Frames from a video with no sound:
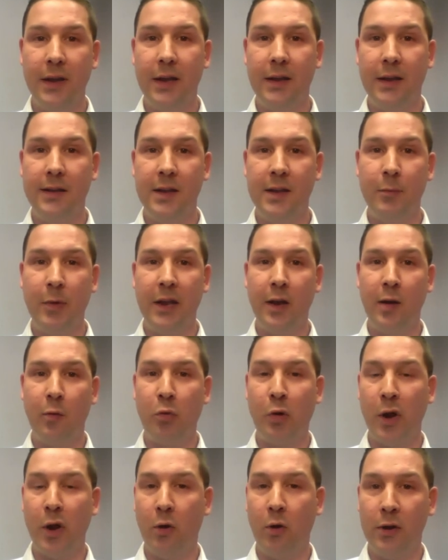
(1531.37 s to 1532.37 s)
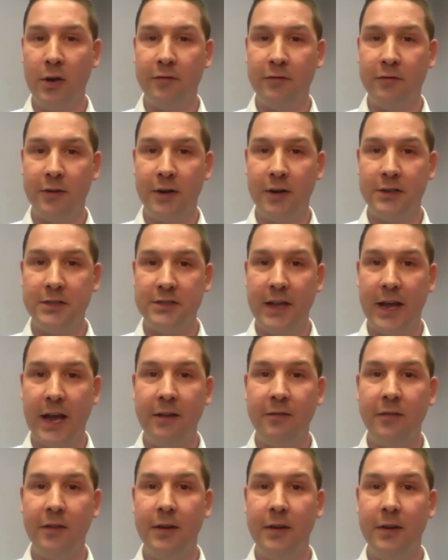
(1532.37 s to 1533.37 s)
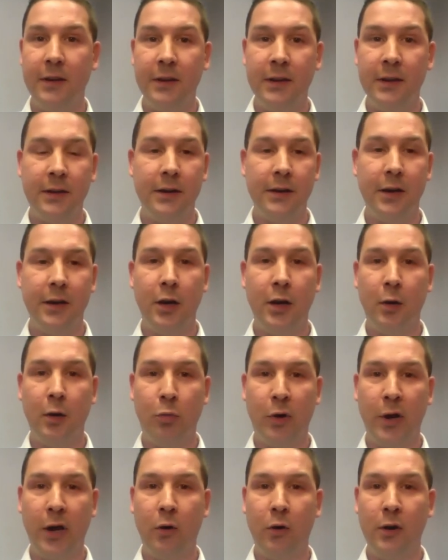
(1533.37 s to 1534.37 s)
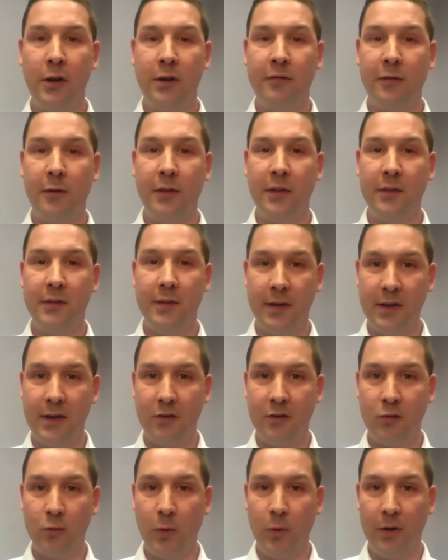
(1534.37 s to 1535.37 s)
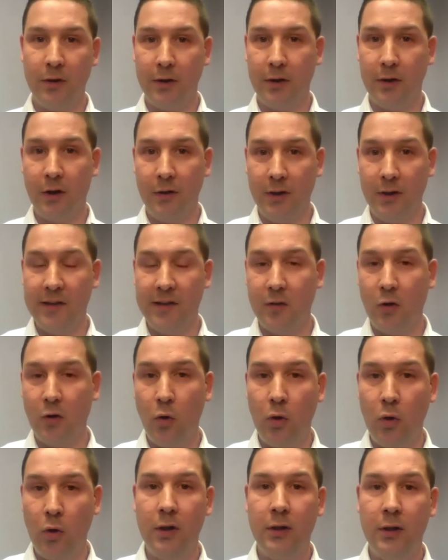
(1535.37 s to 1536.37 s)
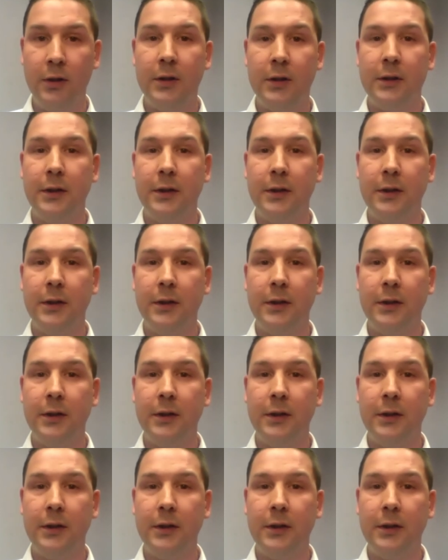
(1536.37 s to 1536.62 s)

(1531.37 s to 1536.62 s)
And he made it a priority for our staff and a priority for the city as a whole.